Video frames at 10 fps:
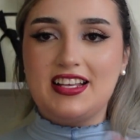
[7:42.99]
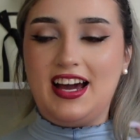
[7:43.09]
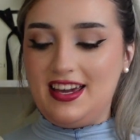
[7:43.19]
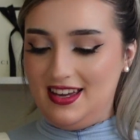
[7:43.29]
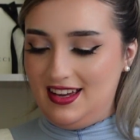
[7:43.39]

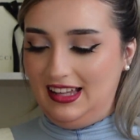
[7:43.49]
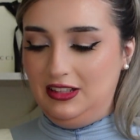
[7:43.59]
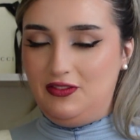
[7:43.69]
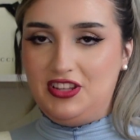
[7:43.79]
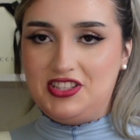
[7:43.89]
I
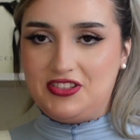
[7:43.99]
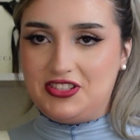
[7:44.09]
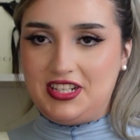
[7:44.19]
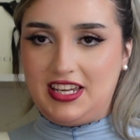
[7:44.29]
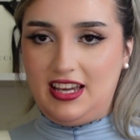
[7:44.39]
love how these are
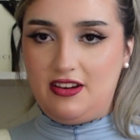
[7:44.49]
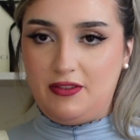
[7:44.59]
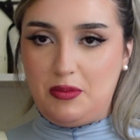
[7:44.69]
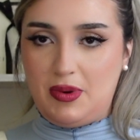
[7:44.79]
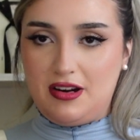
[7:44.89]
sticking out
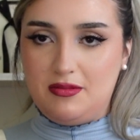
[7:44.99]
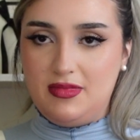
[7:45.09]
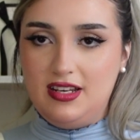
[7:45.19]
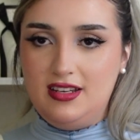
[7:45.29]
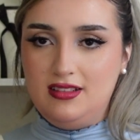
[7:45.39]
from the bottom.
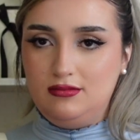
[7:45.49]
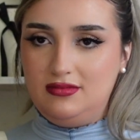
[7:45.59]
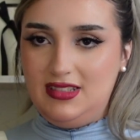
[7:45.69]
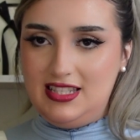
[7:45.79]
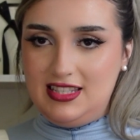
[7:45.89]

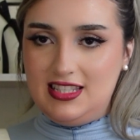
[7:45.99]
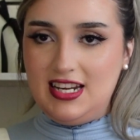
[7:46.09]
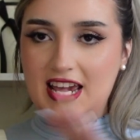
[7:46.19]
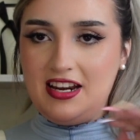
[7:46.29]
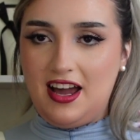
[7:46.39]

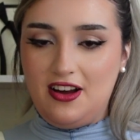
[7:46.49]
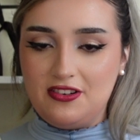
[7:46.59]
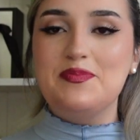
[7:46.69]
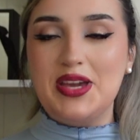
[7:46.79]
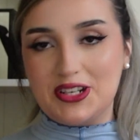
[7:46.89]
Stay
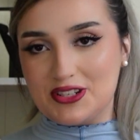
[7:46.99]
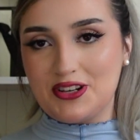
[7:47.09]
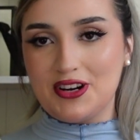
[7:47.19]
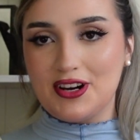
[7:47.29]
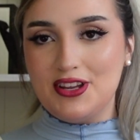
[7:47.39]
down. Make
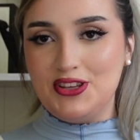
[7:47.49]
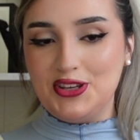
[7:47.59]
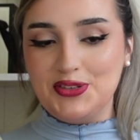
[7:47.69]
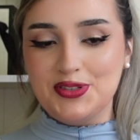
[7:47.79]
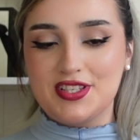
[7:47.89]
sure
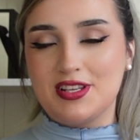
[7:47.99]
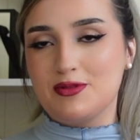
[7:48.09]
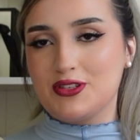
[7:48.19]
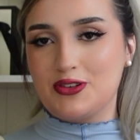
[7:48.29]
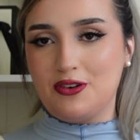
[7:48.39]
you
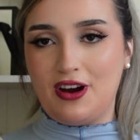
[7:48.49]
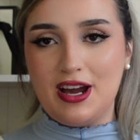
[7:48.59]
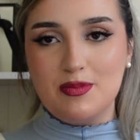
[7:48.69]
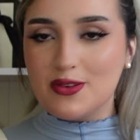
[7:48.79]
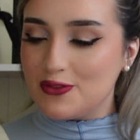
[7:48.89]

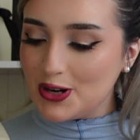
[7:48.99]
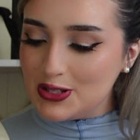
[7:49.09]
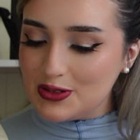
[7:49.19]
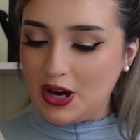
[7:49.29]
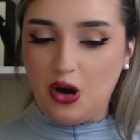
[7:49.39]
subscribe before
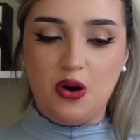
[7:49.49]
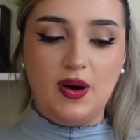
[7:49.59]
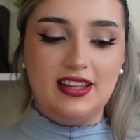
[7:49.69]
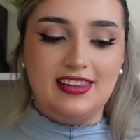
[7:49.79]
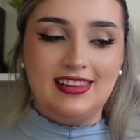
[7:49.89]
you go.
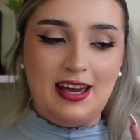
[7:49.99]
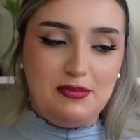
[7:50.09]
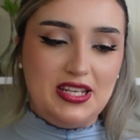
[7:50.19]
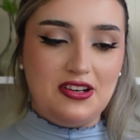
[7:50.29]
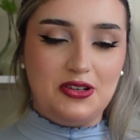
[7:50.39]
Let
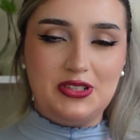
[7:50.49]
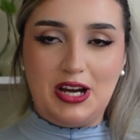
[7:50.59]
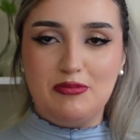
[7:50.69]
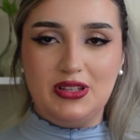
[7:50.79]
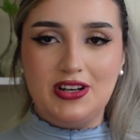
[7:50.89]
me know
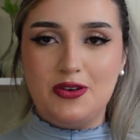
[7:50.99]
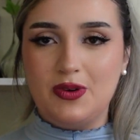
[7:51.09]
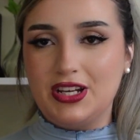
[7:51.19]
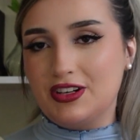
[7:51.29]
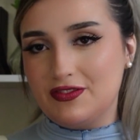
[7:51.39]
down below
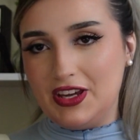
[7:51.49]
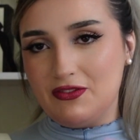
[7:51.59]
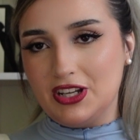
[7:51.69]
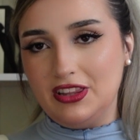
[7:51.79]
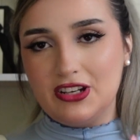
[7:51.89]
what your
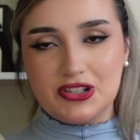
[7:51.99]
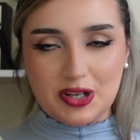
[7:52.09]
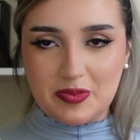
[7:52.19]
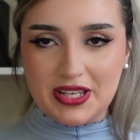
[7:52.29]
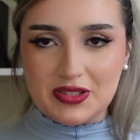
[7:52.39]
favorite luxury
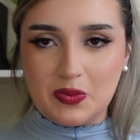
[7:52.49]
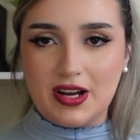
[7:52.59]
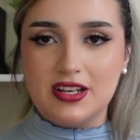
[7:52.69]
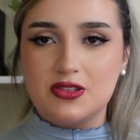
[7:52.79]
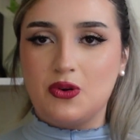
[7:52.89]
piece
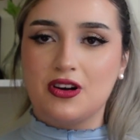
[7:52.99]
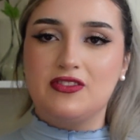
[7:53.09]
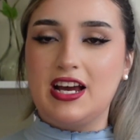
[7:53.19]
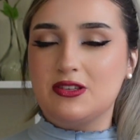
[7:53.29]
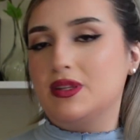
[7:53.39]
was, or if you
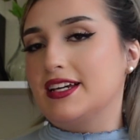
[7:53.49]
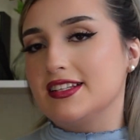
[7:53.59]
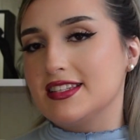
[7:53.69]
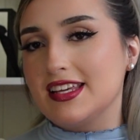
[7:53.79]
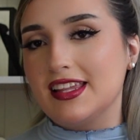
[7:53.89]
guys would like to
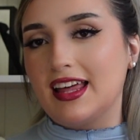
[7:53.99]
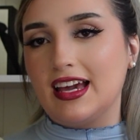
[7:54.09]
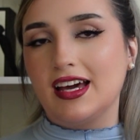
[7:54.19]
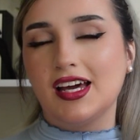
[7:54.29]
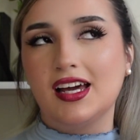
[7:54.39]
see like
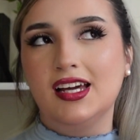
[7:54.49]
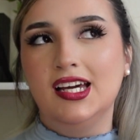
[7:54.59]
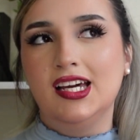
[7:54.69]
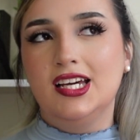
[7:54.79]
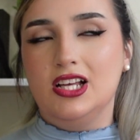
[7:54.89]
a
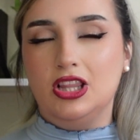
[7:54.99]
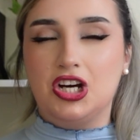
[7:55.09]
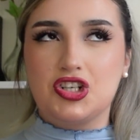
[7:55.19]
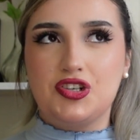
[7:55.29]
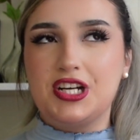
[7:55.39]

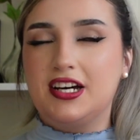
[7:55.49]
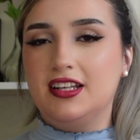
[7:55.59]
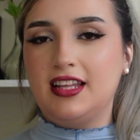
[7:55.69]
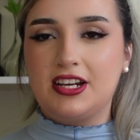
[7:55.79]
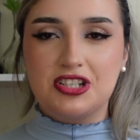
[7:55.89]
luxury
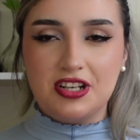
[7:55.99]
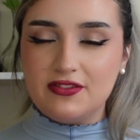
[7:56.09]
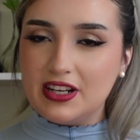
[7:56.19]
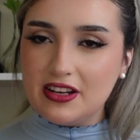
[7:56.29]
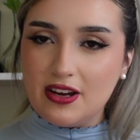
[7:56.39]
collection
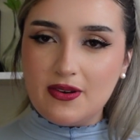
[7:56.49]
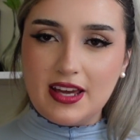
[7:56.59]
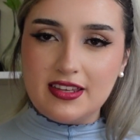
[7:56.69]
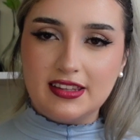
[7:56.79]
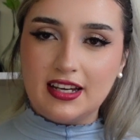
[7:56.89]
video. I
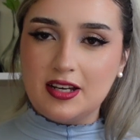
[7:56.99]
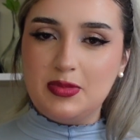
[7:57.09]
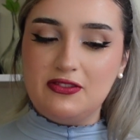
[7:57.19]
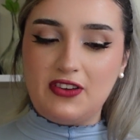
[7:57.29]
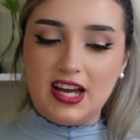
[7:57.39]
think that could
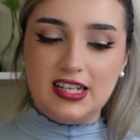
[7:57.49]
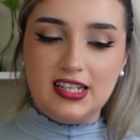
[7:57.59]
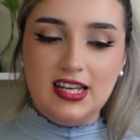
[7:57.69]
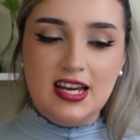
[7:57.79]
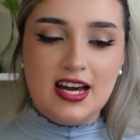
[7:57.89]
be fun.
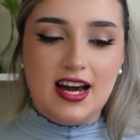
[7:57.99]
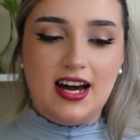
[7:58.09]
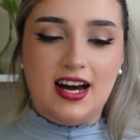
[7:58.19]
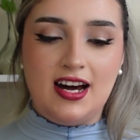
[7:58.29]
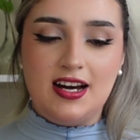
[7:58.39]

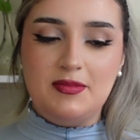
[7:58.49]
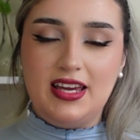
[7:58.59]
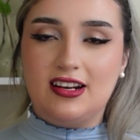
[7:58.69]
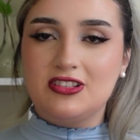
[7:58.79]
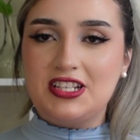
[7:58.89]

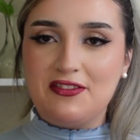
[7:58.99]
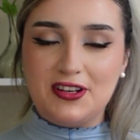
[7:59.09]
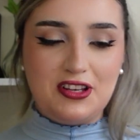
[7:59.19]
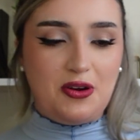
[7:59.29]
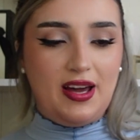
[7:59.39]
And I'll
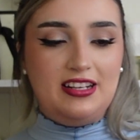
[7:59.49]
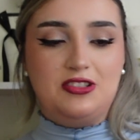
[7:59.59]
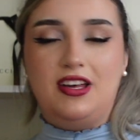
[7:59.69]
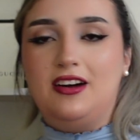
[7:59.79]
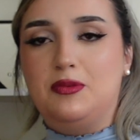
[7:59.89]
definitely go ahead and do that.